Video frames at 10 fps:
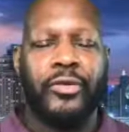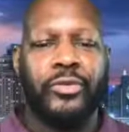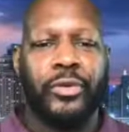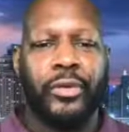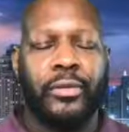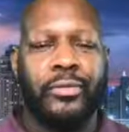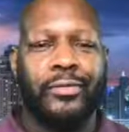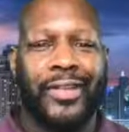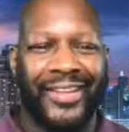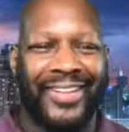So
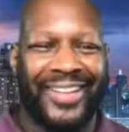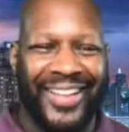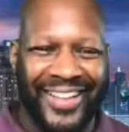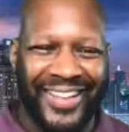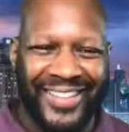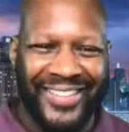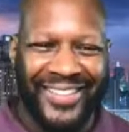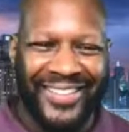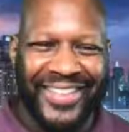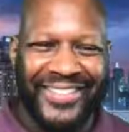it's pretty nice.
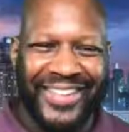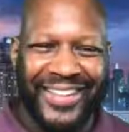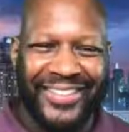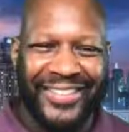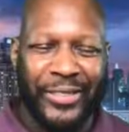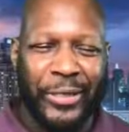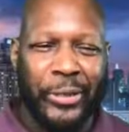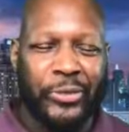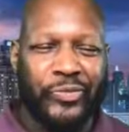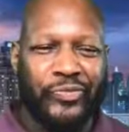Just, I'm
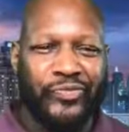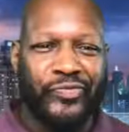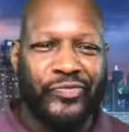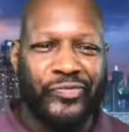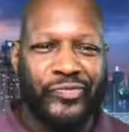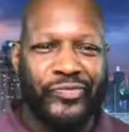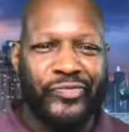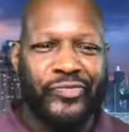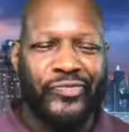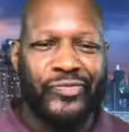sure
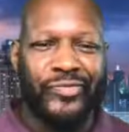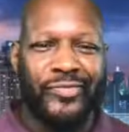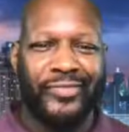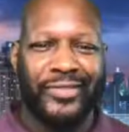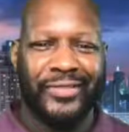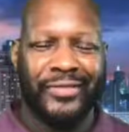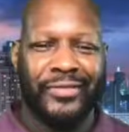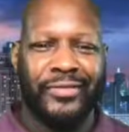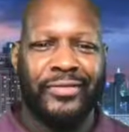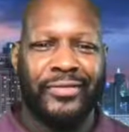one day,
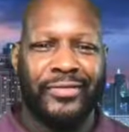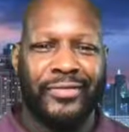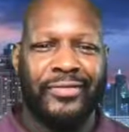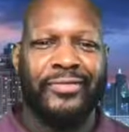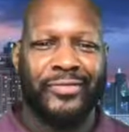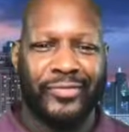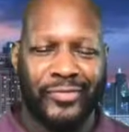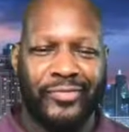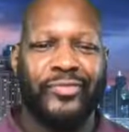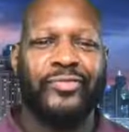I'll
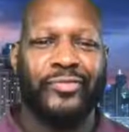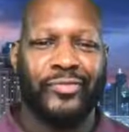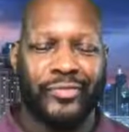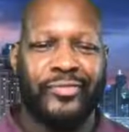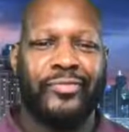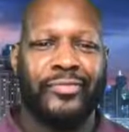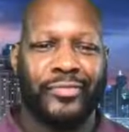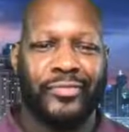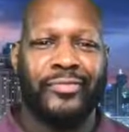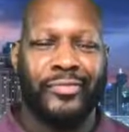probably be on a record
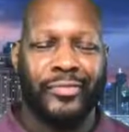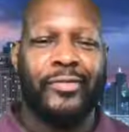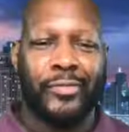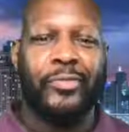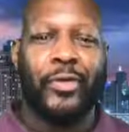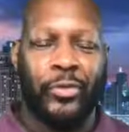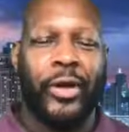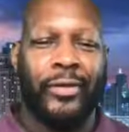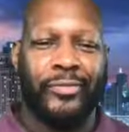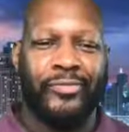label, some
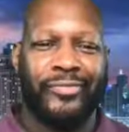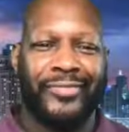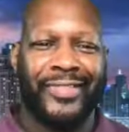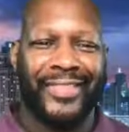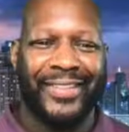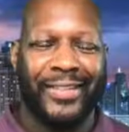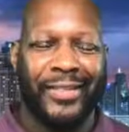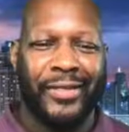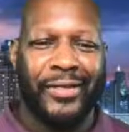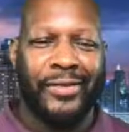type of,